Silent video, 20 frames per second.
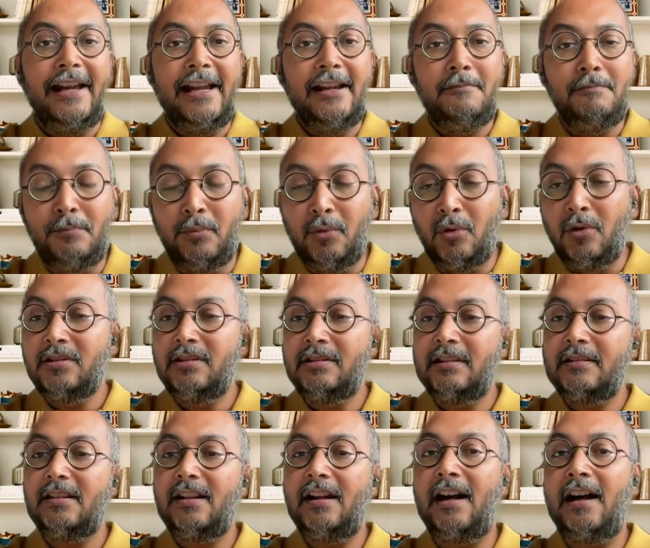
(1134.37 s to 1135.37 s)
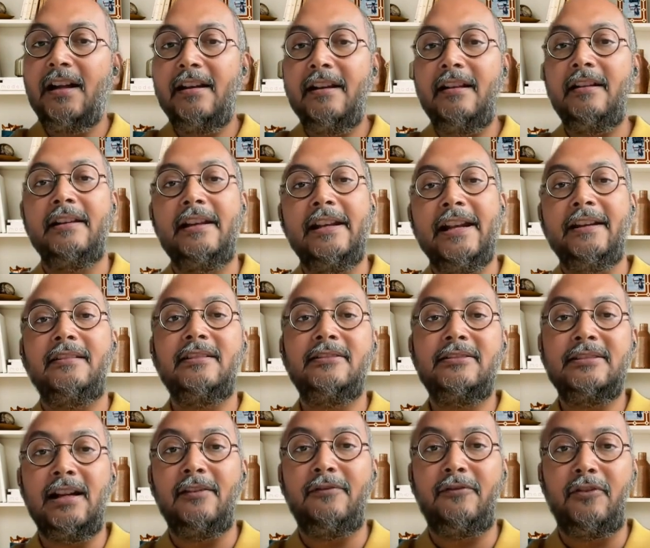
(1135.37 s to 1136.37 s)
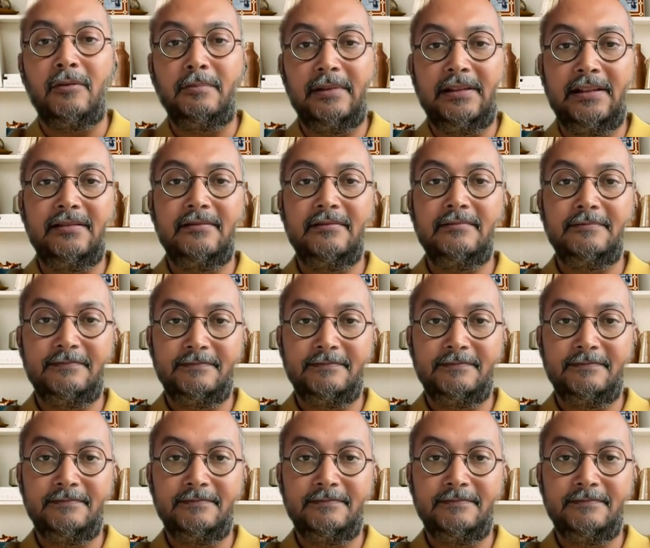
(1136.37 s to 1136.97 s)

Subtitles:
And both are a great result for me,